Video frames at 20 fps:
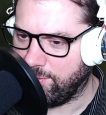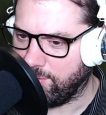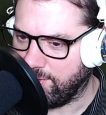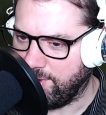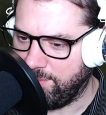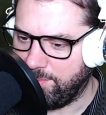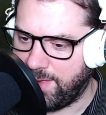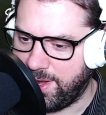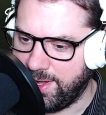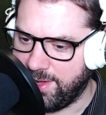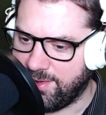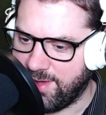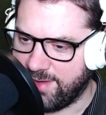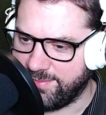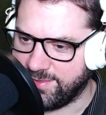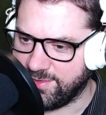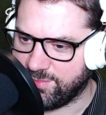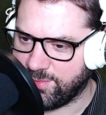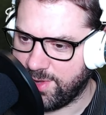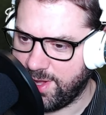in
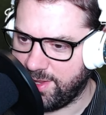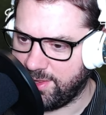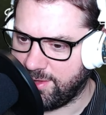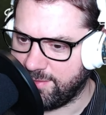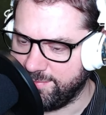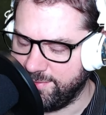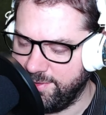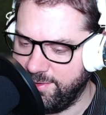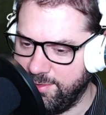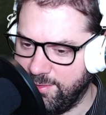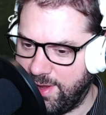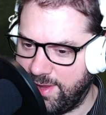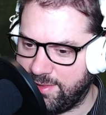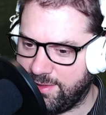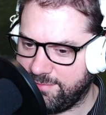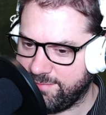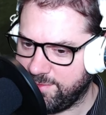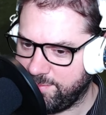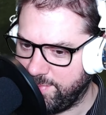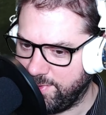Minecraft. It's what I love to do. I
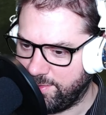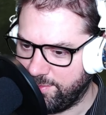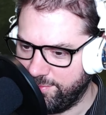love to build